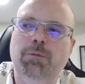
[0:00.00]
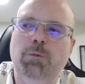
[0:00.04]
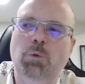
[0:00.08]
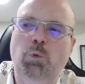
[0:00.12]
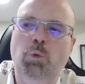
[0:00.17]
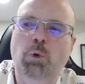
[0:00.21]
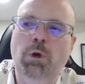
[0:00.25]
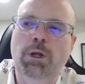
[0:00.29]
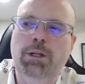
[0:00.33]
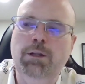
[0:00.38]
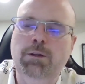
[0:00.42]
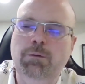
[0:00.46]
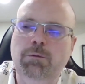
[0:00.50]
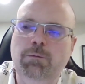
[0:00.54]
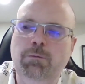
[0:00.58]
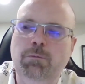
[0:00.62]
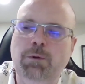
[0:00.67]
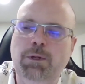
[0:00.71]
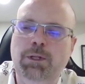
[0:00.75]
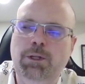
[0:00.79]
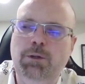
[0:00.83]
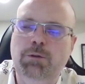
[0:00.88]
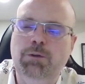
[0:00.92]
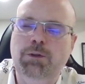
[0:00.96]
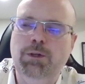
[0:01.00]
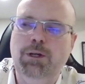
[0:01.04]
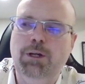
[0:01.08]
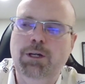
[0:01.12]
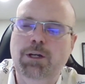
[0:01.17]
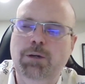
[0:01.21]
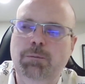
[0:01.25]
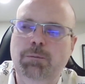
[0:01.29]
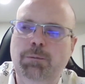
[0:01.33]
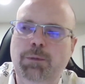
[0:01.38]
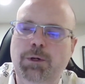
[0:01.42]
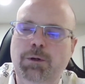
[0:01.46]
when when you
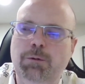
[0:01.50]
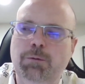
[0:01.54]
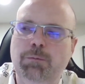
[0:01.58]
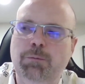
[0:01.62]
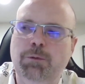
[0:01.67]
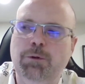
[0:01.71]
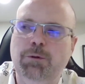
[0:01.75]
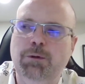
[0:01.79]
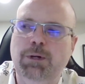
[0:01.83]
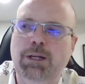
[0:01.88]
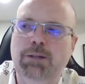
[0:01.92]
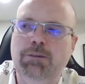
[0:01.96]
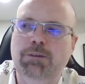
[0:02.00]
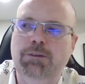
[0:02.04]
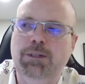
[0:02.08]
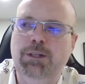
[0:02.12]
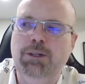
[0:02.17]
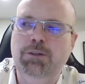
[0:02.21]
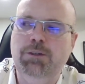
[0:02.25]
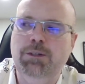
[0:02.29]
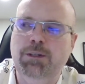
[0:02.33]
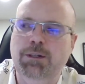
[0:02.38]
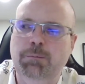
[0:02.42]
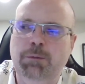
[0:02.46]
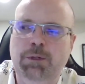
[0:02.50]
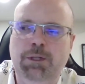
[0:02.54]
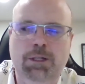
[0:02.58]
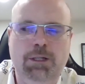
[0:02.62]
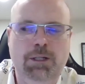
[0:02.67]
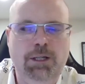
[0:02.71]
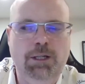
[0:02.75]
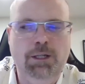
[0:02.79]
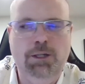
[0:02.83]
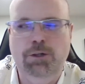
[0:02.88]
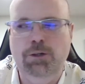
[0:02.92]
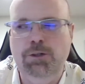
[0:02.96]
talk about procrastination, I mean,
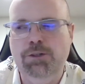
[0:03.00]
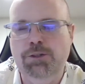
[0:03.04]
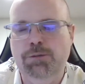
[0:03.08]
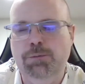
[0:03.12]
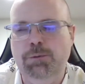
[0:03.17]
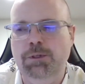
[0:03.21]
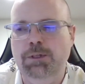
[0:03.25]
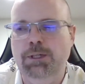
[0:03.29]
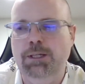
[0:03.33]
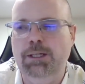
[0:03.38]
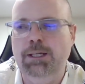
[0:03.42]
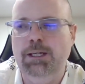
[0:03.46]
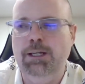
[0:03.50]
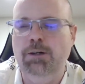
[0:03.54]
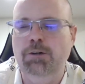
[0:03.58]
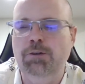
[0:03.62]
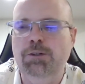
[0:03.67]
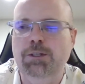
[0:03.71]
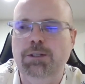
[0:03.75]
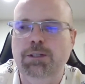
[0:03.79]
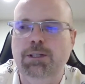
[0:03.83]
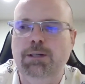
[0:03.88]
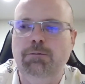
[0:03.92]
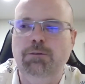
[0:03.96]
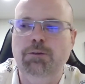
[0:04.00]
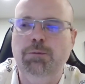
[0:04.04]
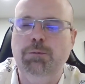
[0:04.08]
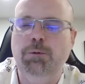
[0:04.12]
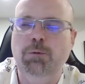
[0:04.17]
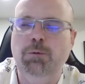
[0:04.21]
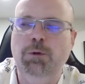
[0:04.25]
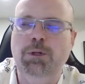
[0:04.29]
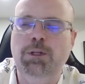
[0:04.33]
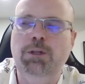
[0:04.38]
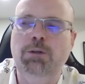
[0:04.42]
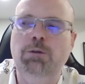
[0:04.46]
it, it, could just be like energy levels, but
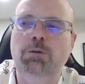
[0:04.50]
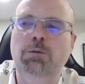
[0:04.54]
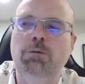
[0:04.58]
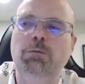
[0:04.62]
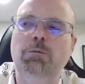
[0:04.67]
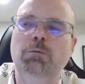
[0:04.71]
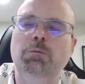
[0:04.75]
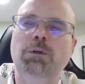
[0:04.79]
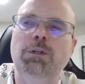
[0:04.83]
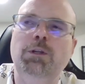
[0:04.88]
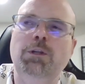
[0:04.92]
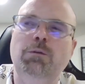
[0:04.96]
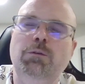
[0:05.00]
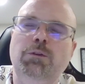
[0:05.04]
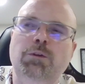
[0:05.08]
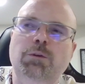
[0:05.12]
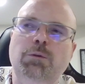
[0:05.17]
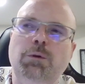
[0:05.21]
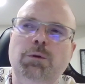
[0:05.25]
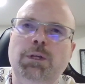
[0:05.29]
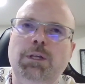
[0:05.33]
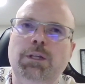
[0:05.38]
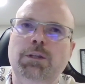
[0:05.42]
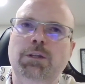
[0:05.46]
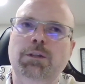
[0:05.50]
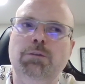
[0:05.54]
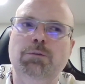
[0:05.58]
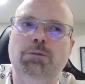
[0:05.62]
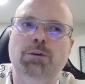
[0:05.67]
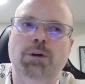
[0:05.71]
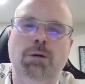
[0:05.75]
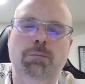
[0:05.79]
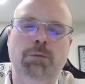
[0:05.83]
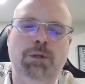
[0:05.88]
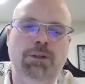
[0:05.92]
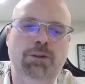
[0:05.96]
when you when you do hit the
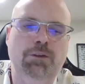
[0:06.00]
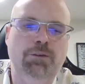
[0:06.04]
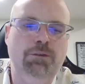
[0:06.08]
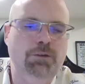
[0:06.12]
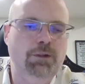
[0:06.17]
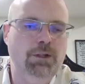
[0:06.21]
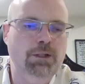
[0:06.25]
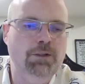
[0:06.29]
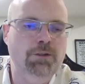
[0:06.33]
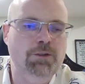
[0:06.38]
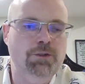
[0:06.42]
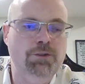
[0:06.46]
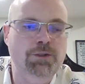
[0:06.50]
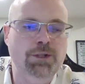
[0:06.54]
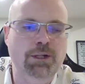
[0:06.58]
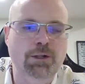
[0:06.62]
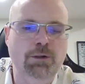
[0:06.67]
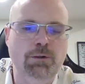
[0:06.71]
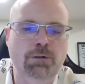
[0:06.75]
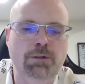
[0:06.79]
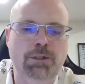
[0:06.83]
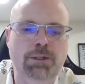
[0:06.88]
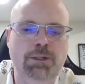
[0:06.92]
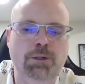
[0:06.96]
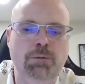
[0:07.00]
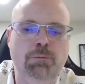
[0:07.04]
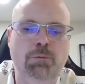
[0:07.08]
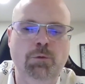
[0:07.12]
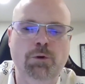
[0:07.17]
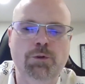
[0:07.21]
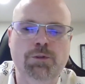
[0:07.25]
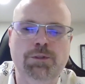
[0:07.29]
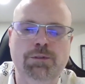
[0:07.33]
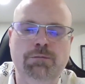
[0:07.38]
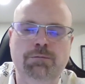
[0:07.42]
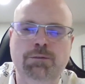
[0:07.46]
trauma, it's it's generally the more
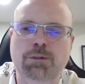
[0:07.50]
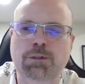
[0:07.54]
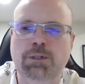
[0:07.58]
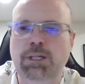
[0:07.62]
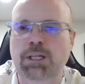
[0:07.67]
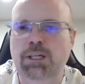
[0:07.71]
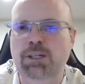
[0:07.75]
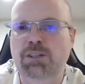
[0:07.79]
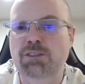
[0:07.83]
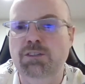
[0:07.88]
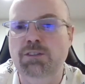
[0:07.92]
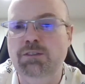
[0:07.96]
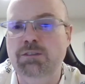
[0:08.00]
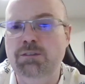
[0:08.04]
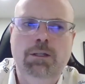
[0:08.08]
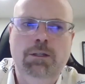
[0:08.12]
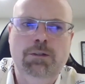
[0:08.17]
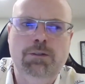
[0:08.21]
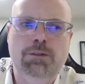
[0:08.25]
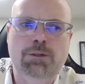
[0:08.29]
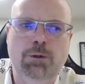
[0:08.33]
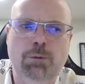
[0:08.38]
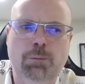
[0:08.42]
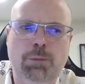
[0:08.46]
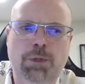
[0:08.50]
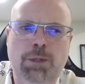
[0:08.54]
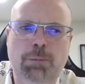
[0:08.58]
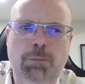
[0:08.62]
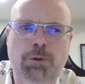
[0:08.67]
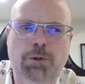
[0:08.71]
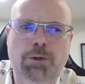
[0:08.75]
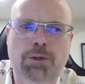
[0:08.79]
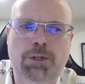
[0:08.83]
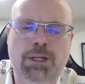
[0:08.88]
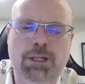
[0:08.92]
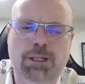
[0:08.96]
severe cases. So
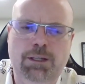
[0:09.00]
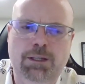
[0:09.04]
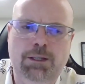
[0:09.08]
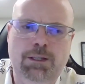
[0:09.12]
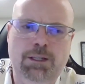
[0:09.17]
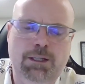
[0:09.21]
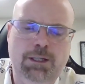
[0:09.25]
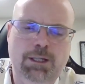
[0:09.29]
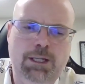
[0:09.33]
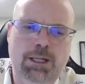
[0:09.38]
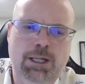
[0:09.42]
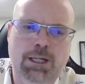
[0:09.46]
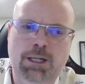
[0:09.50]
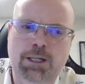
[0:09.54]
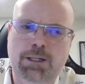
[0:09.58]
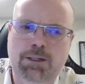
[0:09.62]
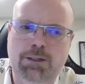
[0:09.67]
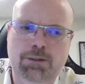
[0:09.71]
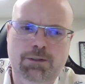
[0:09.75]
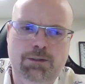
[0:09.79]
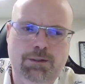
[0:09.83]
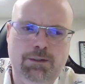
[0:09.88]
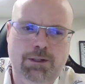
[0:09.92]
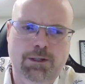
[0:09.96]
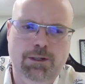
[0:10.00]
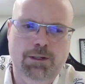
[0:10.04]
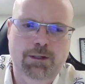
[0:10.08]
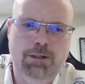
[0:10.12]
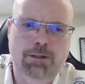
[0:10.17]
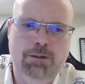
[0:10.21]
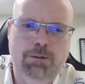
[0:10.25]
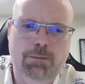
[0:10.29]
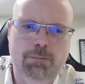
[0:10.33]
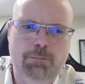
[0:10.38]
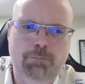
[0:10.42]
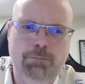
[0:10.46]
people that that can't
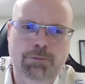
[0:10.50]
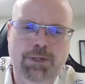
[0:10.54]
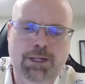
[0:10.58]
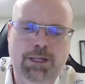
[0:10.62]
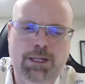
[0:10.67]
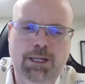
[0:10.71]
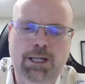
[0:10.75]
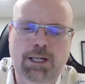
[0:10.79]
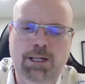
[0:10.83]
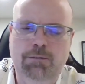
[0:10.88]
um, they can't